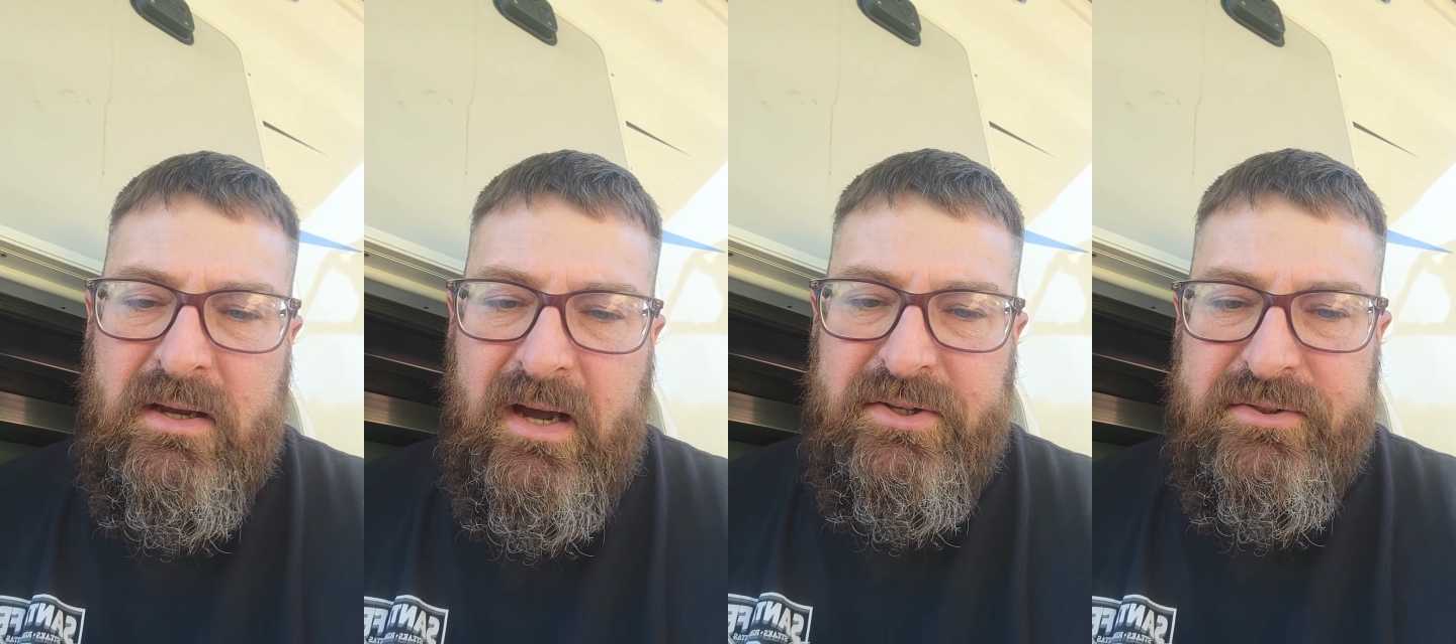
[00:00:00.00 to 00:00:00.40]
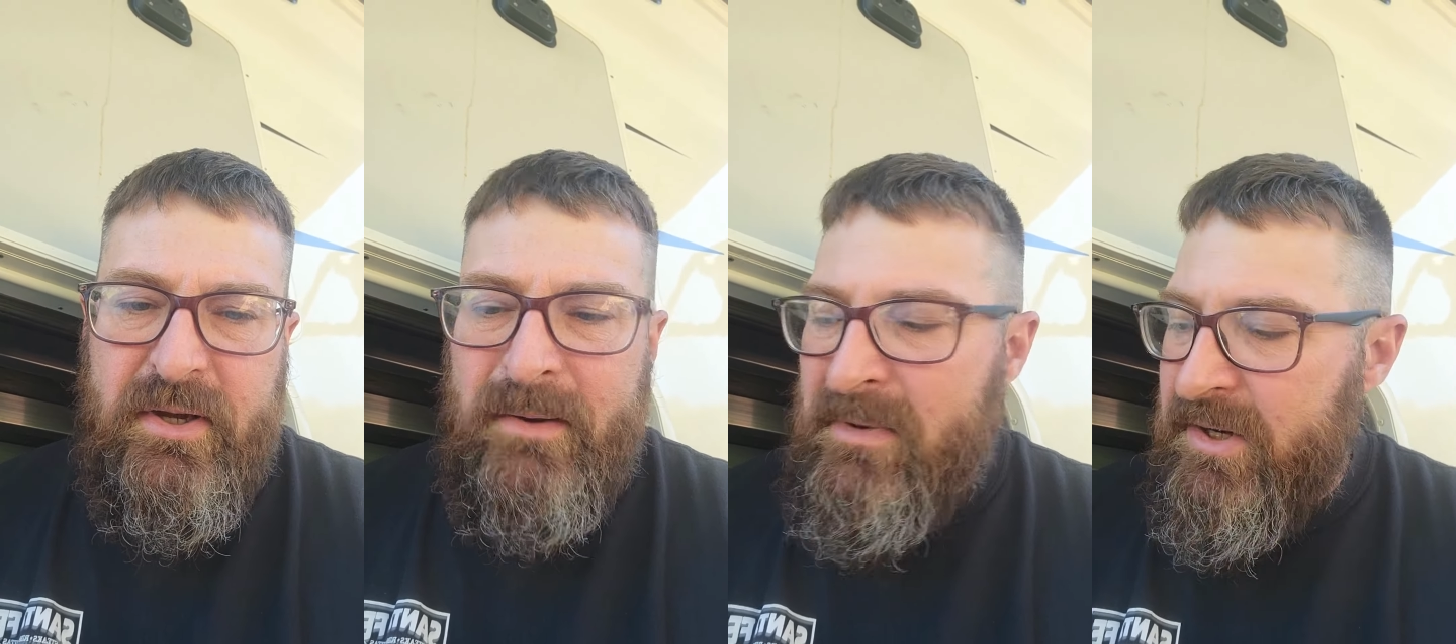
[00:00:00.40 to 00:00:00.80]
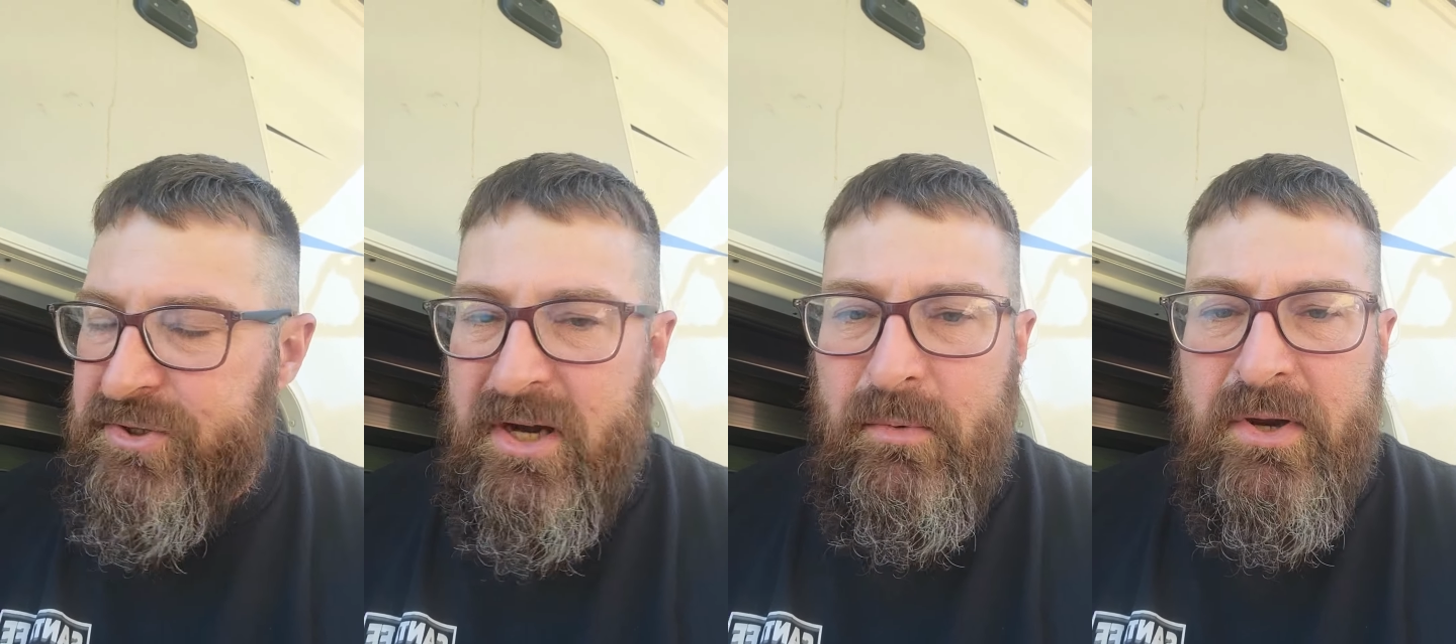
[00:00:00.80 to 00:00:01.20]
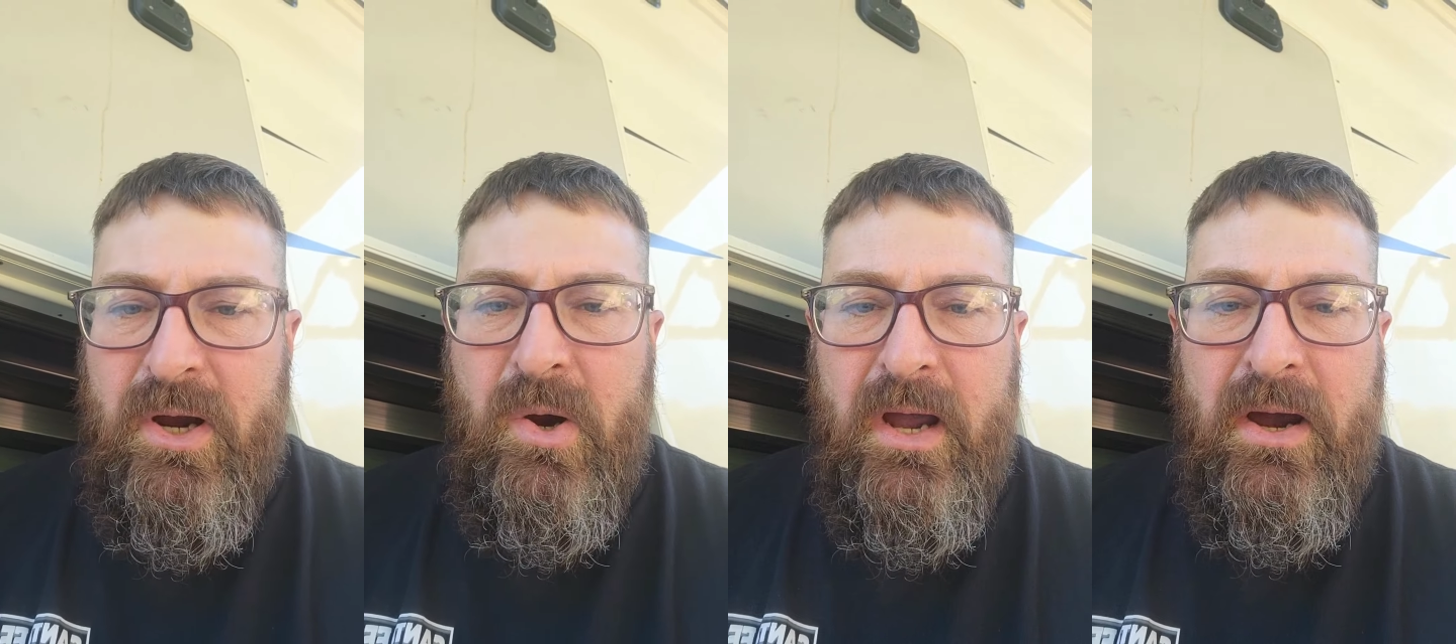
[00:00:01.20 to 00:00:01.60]
I just thought I might share with
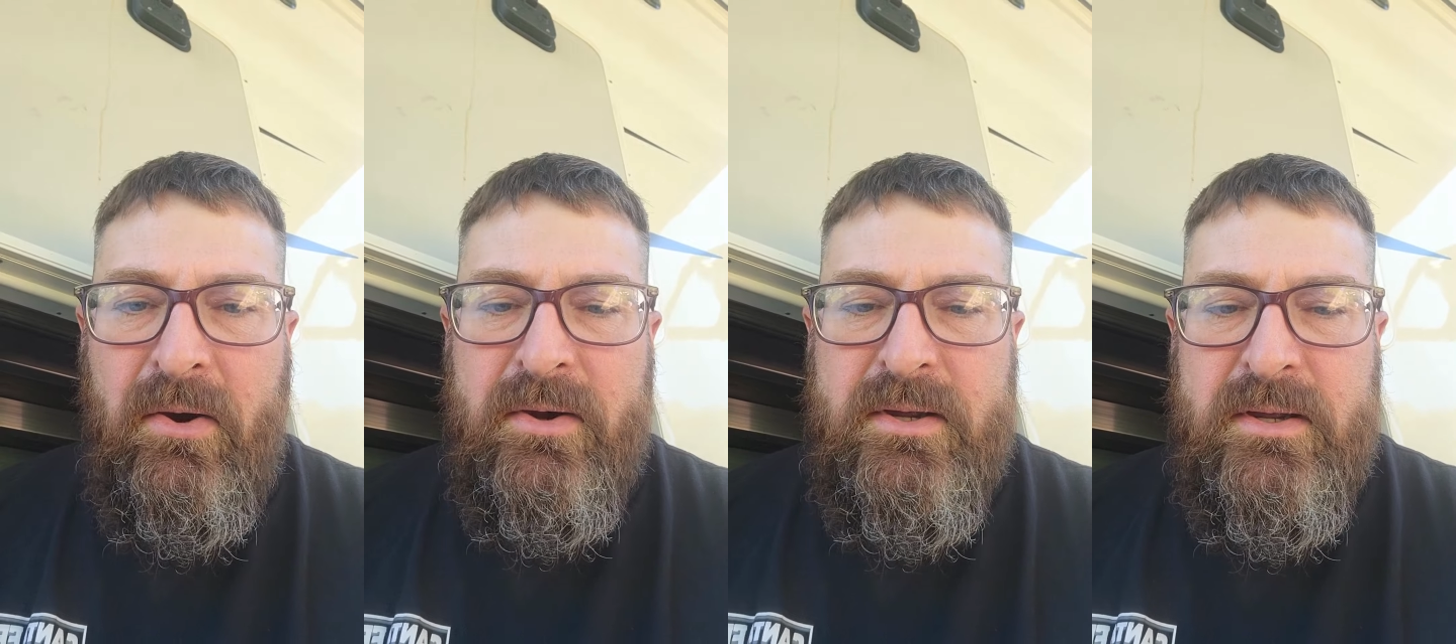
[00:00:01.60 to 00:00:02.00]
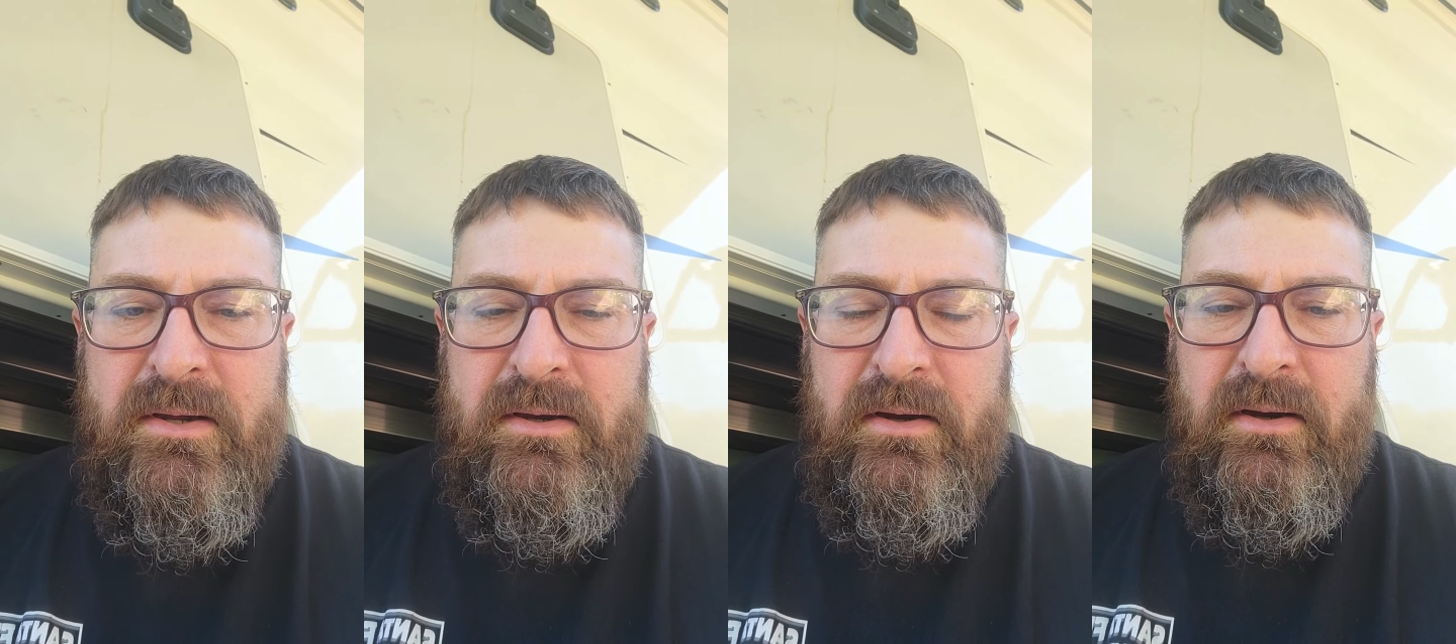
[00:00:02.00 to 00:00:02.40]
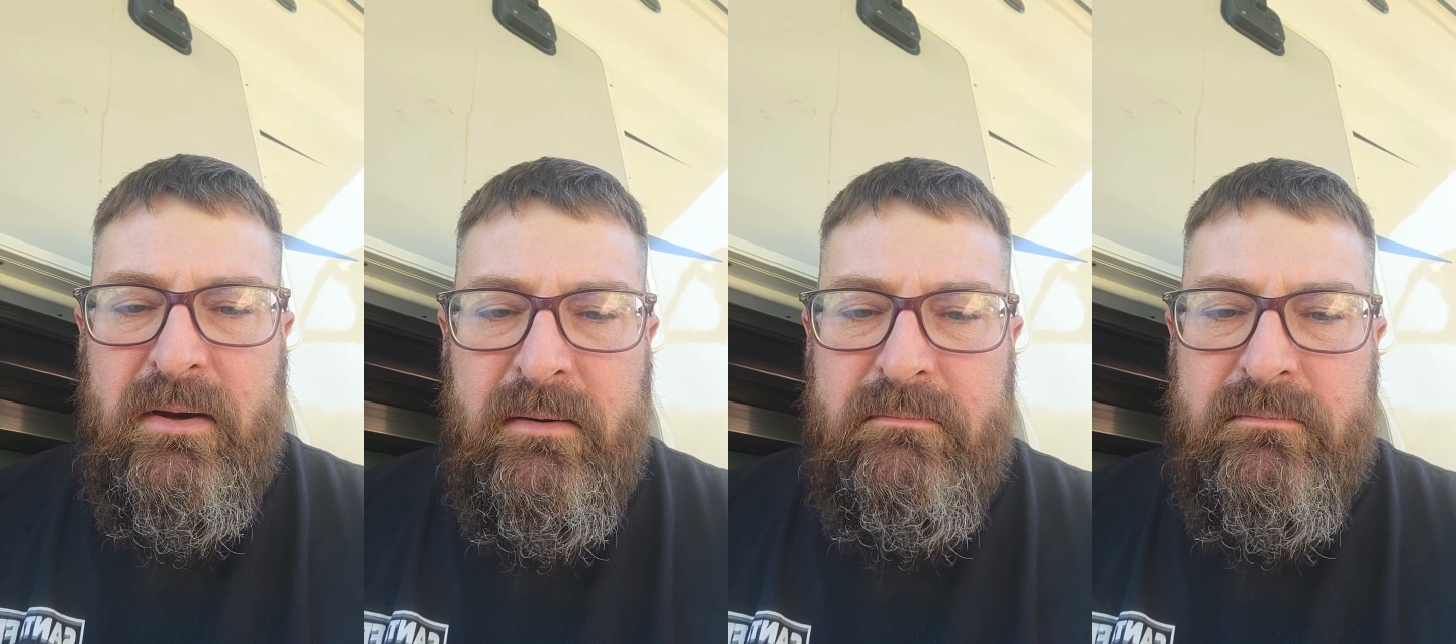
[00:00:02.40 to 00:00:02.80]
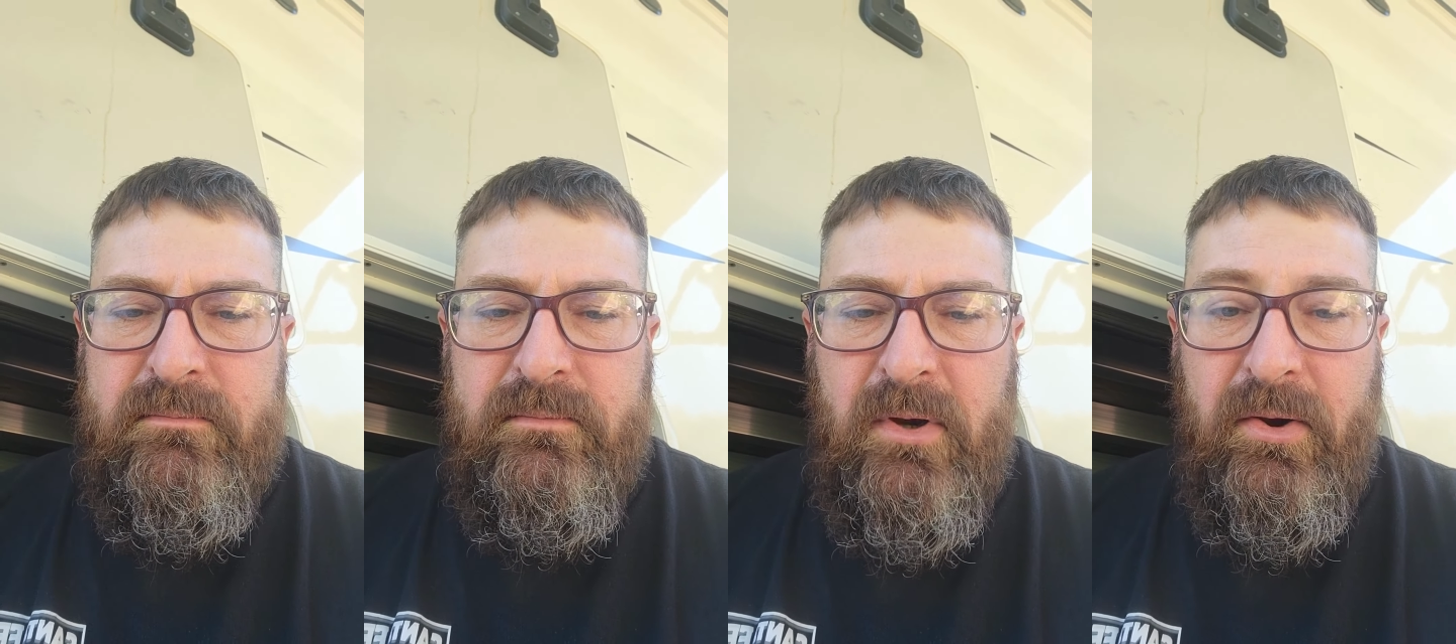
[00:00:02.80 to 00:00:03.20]
y'all how
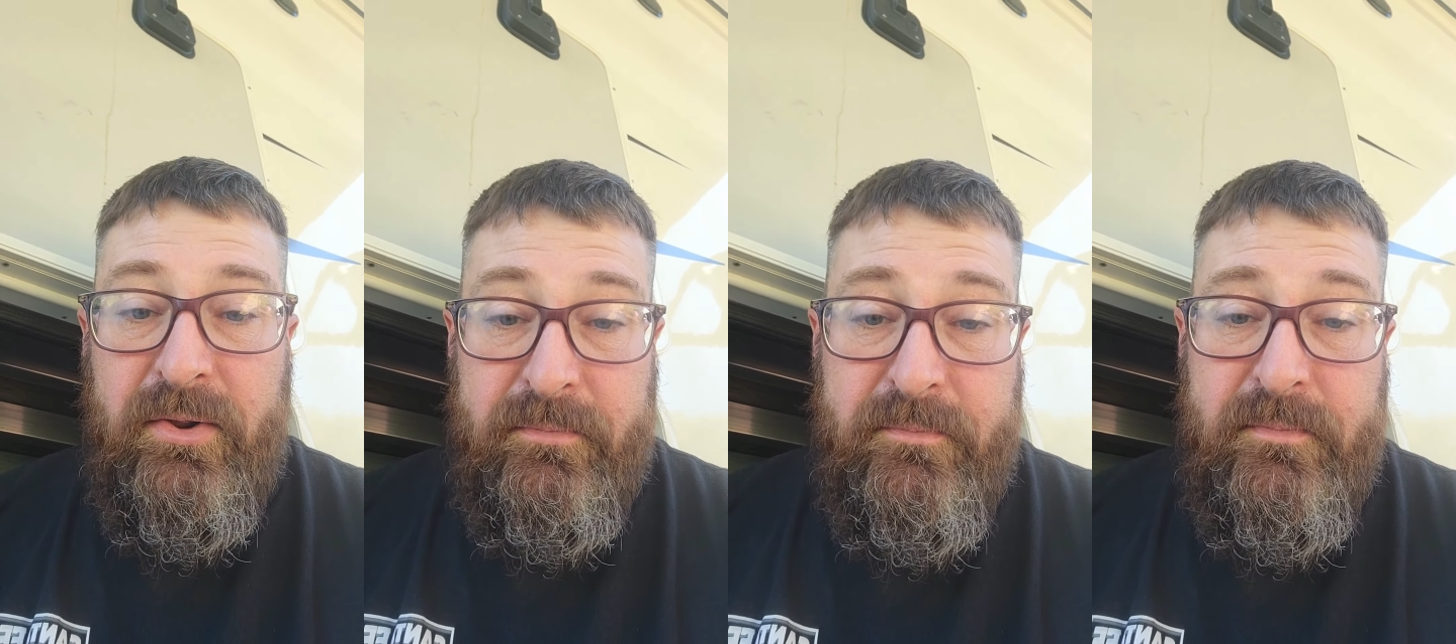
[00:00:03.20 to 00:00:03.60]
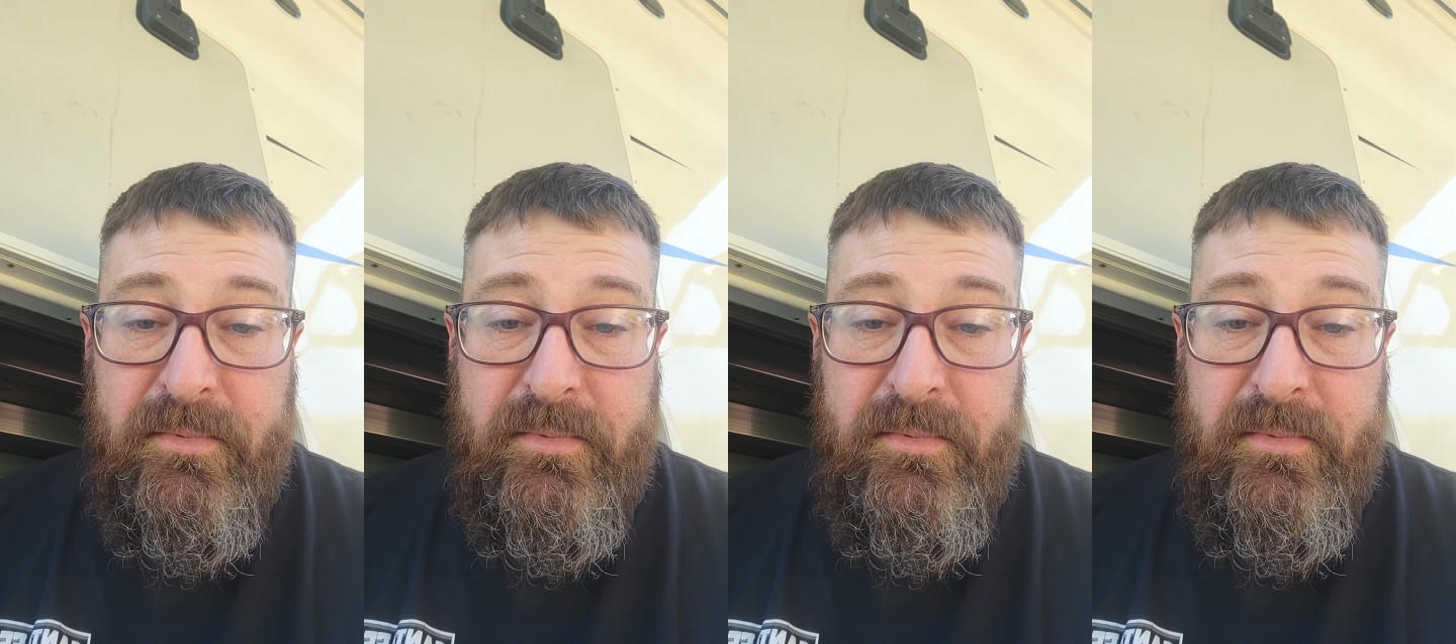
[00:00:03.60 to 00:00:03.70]
or the